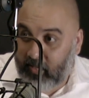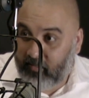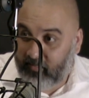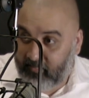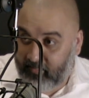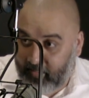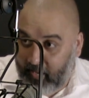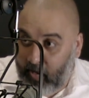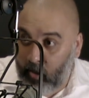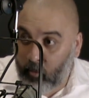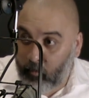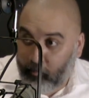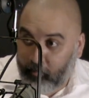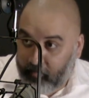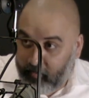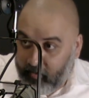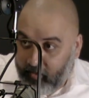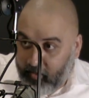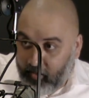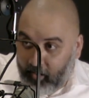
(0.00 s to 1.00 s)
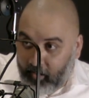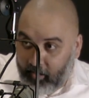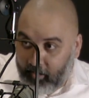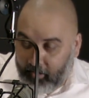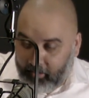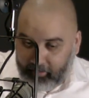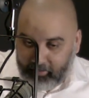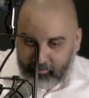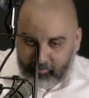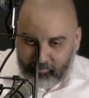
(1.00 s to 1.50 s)
scalp.
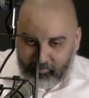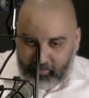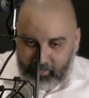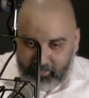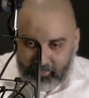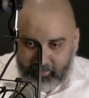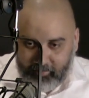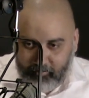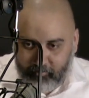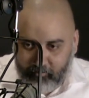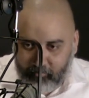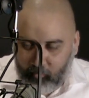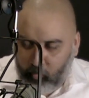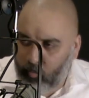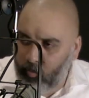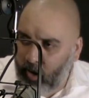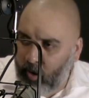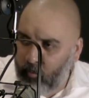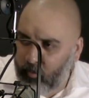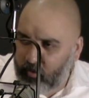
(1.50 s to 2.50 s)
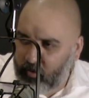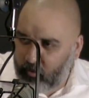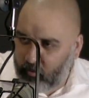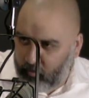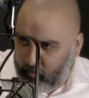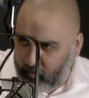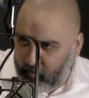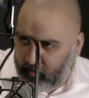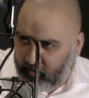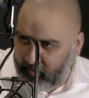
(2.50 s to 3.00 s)
How would you,
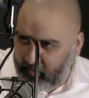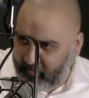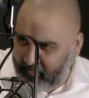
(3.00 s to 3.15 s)
is it